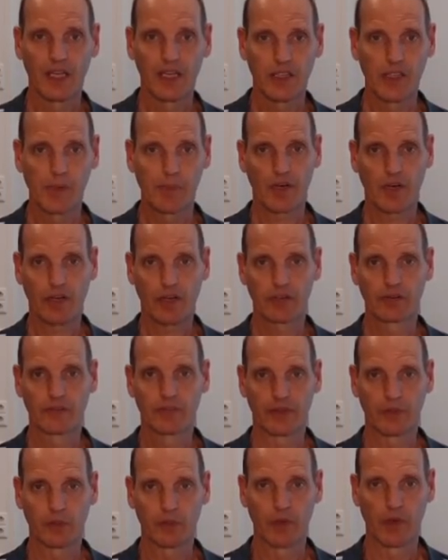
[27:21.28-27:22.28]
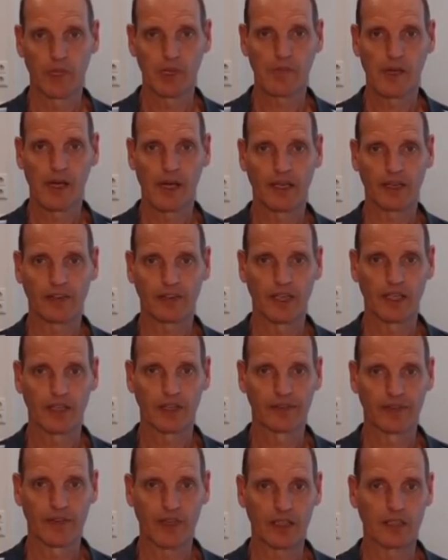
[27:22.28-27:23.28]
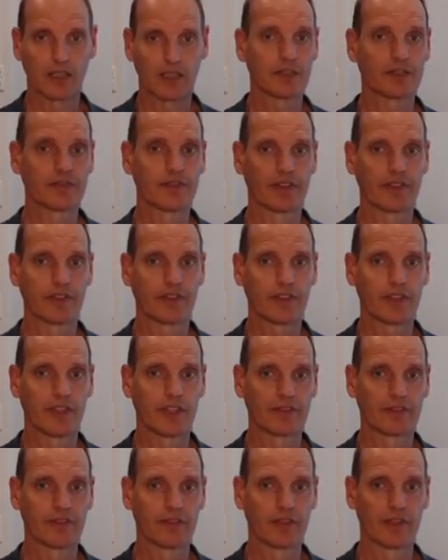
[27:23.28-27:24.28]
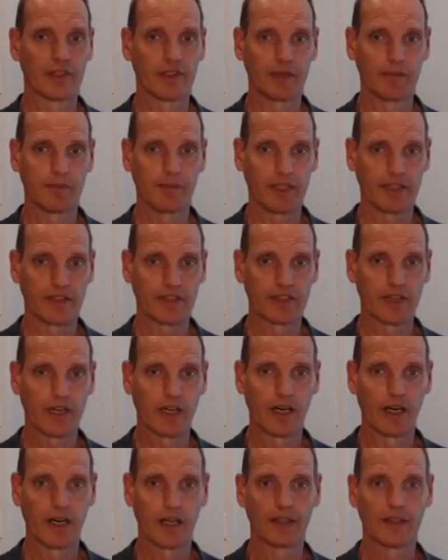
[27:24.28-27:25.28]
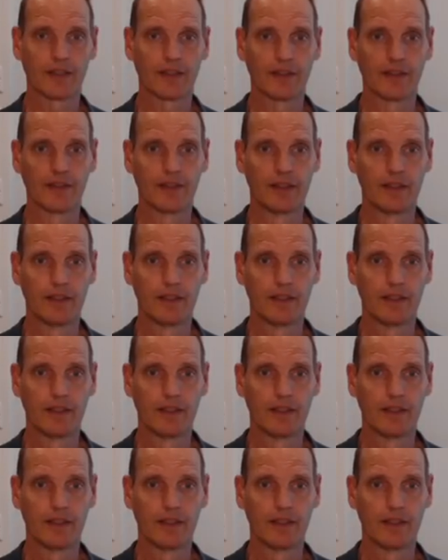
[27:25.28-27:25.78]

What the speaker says: The approximate 1 minus alpha confidence interval limits are